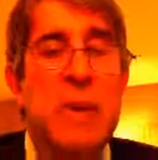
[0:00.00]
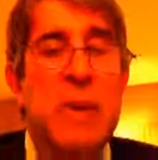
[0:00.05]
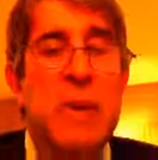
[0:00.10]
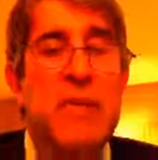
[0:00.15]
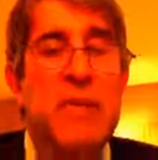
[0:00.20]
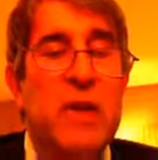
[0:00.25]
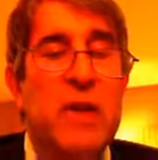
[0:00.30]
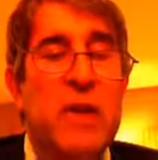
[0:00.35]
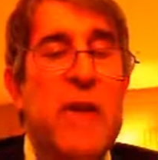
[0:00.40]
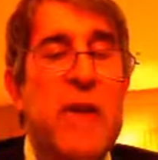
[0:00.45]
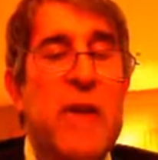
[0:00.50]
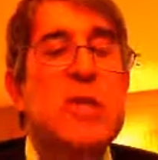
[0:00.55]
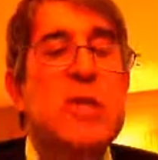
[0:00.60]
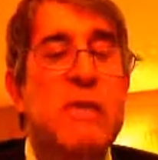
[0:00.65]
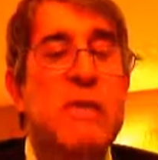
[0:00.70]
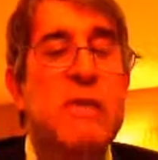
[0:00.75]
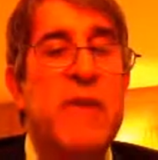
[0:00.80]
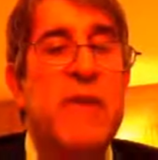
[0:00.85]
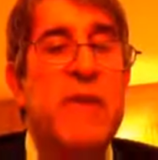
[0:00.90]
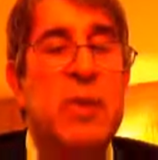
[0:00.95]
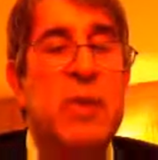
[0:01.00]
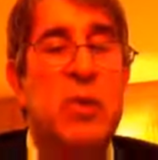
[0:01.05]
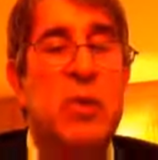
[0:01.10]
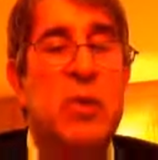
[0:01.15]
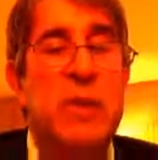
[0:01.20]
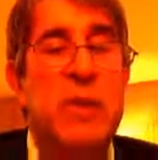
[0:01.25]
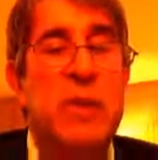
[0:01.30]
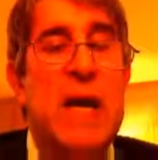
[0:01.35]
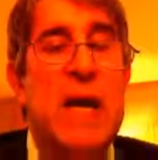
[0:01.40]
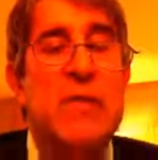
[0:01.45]
But if the lights are
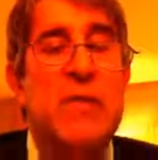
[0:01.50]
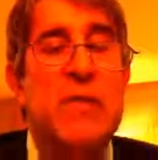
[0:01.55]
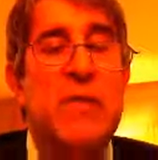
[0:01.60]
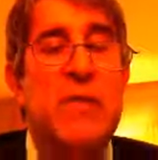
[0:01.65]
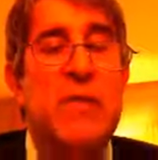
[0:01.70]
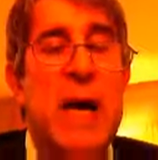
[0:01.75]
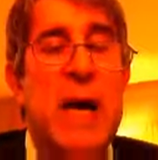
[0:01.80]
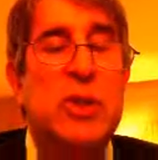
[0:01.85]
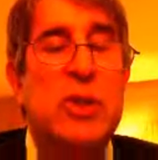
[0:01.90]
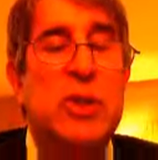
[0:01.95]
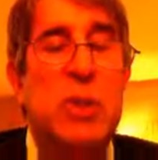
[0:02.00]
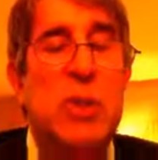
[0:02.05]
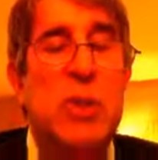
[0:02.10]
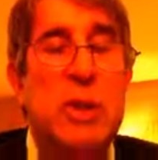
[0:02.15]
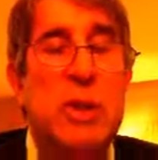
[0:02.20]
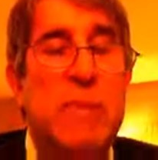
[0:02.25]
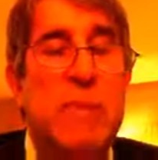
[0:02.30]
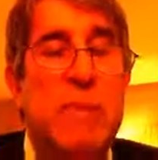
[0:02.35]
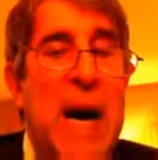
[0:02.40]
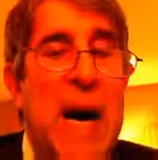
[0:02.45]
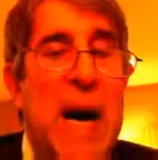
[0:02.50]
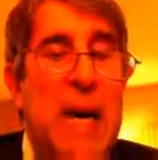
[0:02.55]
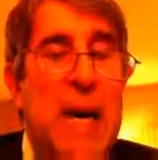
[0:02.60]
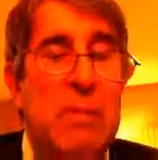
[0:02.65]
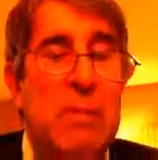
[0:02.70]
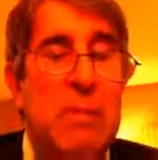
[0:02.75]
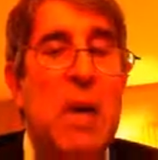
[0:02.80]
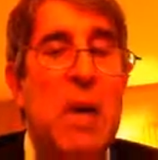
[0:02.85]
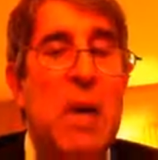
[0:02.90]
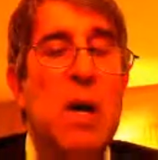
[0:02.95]
ventral, that is if they're actually on the
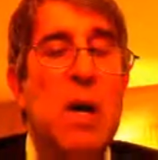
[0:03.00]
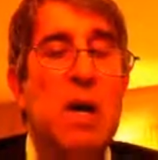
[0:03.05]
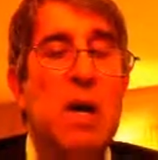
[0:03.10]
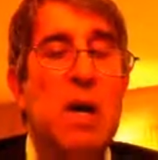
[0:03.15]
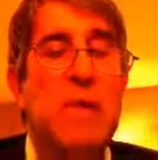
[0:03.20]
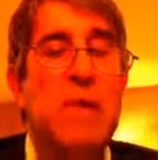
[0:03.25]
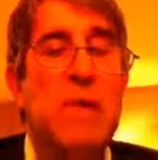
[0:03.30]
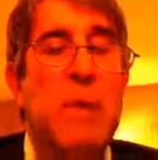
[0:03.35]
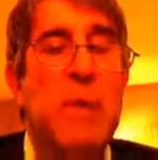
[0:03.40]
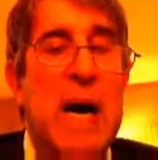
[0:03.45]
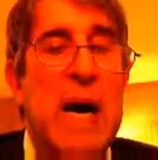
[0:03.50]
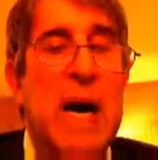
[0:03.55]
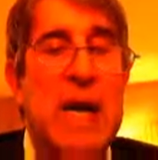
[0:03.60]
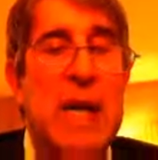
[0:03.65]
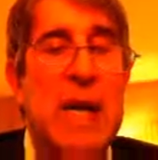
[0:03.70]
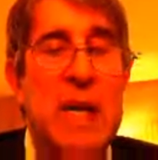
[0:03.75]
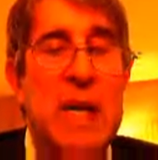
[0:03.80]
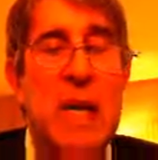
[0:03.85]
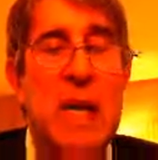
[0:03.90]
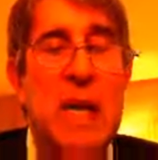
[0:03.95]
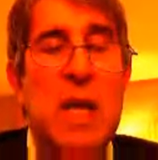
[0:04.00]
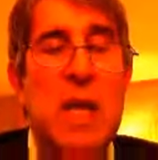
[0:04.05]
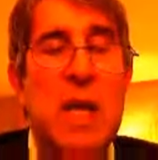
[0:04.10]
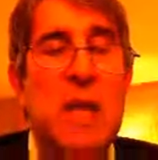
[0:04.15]
bottom of the body,